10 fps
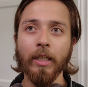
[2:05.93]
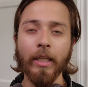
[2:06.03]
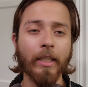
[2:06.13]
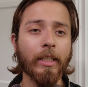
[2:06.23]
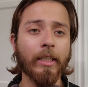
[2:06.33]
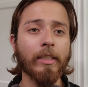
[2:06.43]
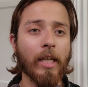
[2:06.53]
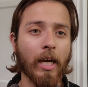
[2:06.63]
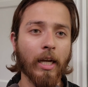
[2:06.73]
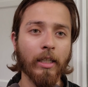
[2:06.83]
and I think his
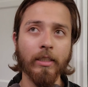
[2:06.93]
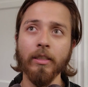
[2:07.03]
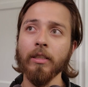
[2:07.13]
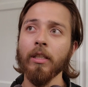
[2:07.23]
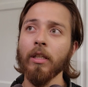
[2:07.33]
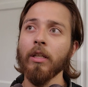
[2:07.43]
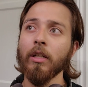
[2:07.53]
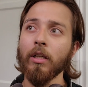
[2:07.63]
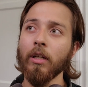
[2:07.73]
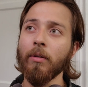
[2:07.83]
eyes,
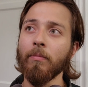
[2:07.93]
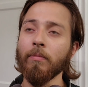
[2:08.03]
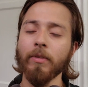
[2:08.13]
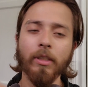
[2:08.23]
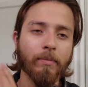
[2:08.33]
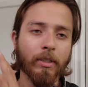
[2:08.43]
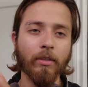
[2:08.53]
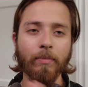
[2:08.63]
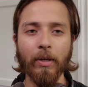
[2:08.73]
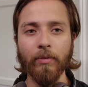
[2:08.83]

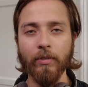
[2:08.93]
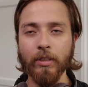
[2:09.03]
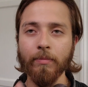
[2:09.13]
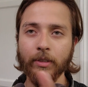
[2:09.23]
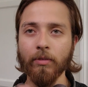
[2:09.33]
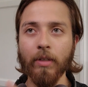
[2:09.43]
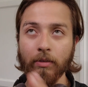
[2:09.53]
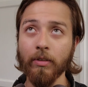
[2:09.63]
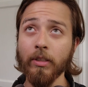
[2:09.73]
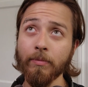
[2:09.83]
something
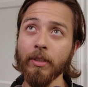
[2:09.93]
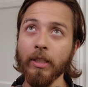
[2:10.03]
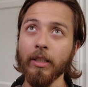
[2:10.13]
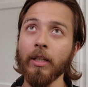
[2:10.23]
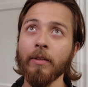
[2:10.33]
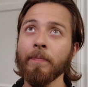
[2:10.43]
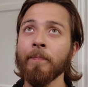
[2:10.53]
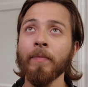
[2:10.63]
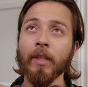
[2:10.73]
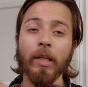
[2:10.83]
like that,
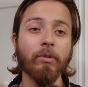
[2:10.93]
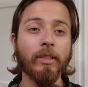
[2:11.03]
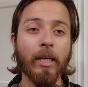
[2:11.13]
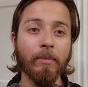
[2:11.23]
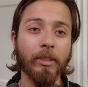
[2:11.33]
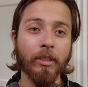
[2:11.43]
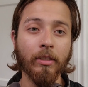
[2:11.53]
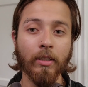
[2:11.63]
it was damaged.